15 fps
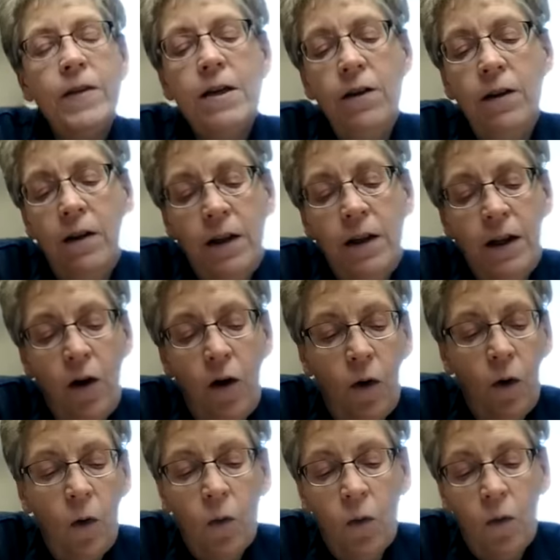you
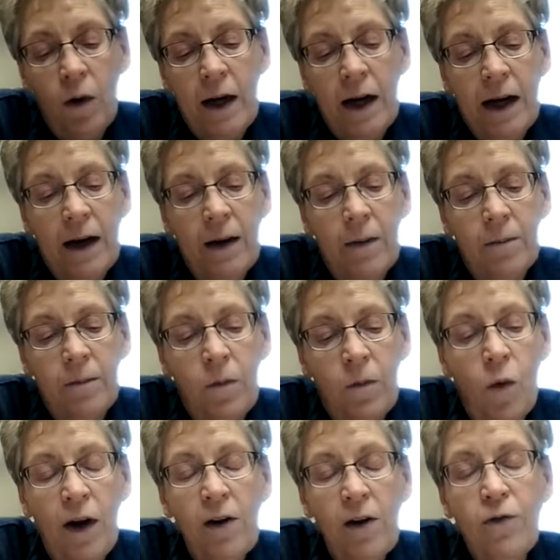know,
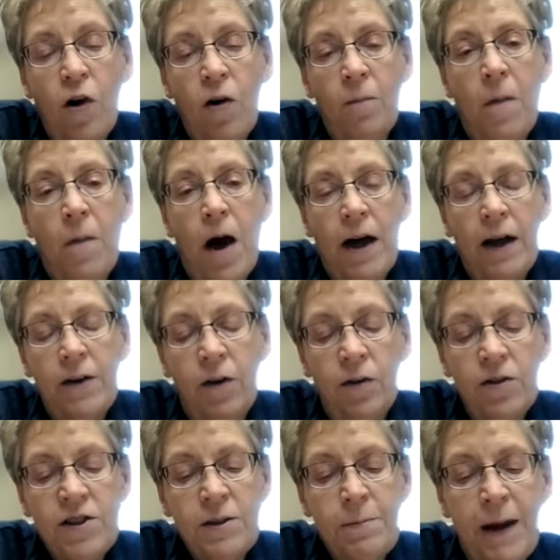one of our
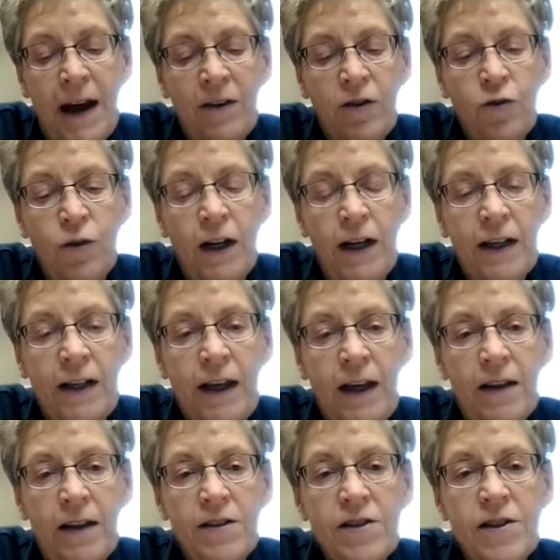mottos, Patrick,
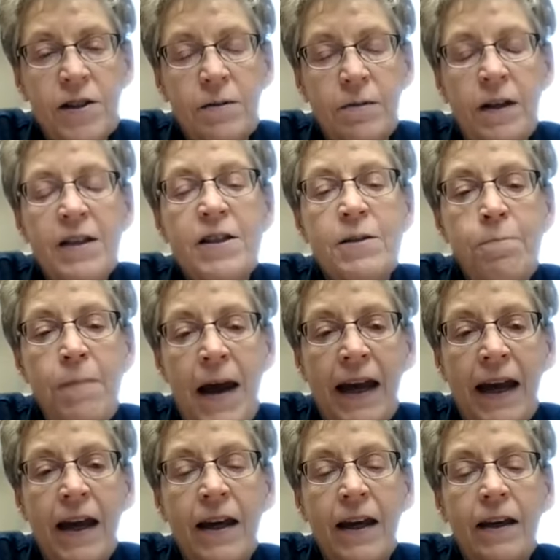is
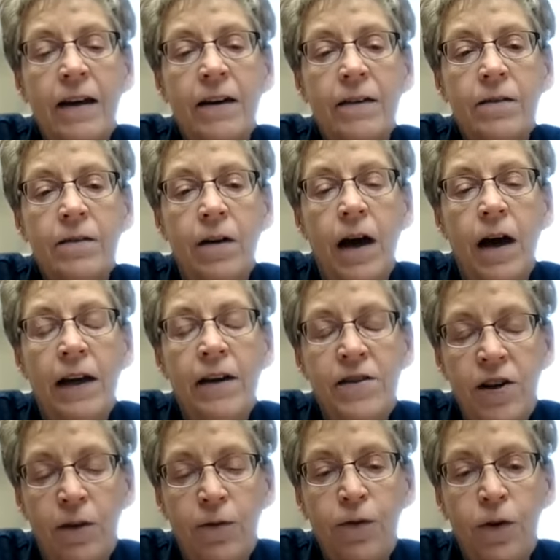making a
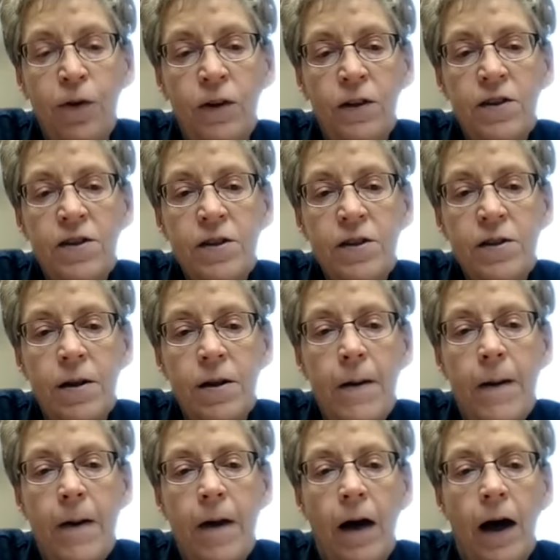difference
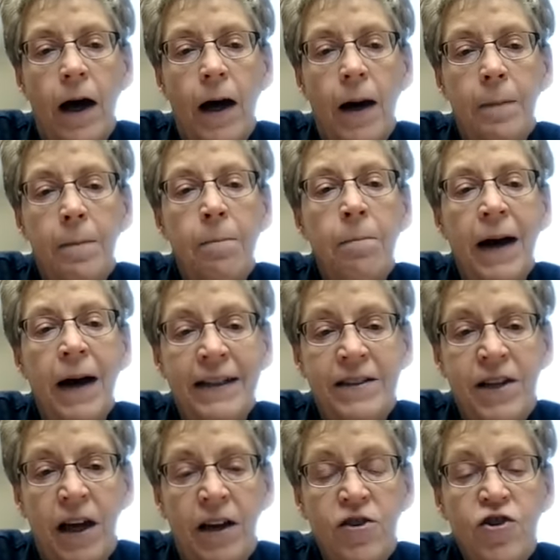by
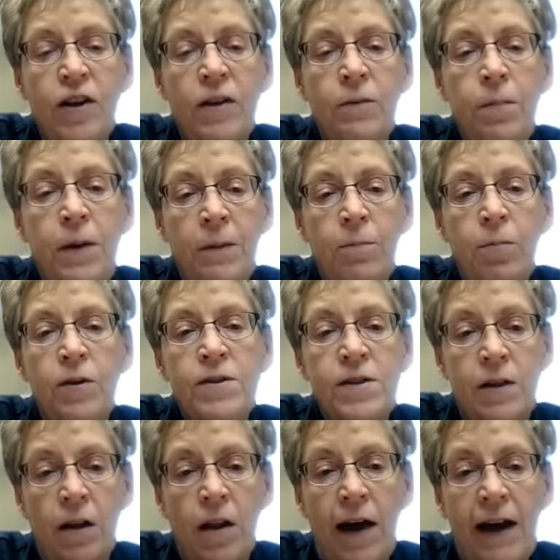touching
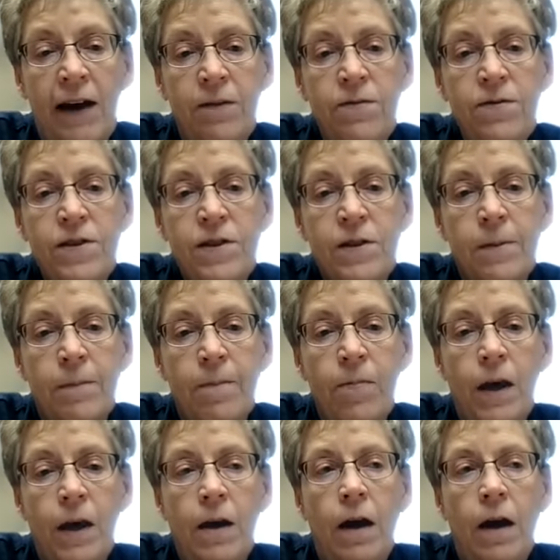people's lives.
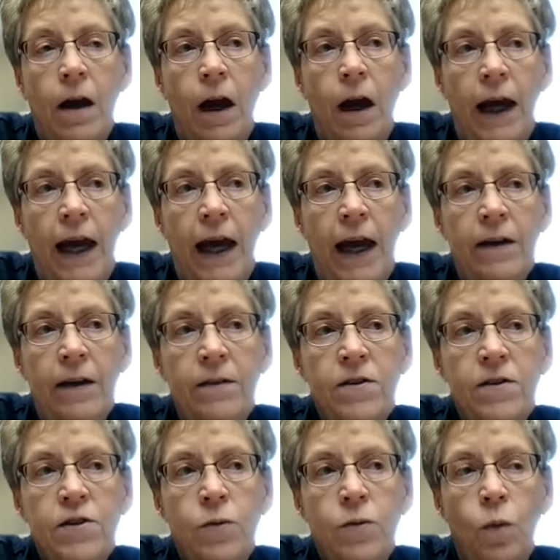
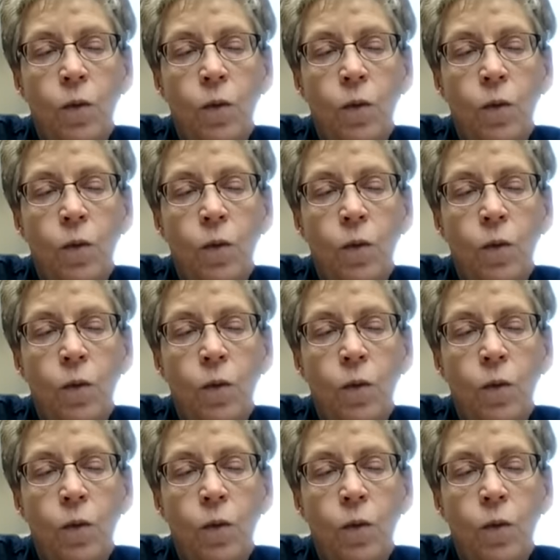And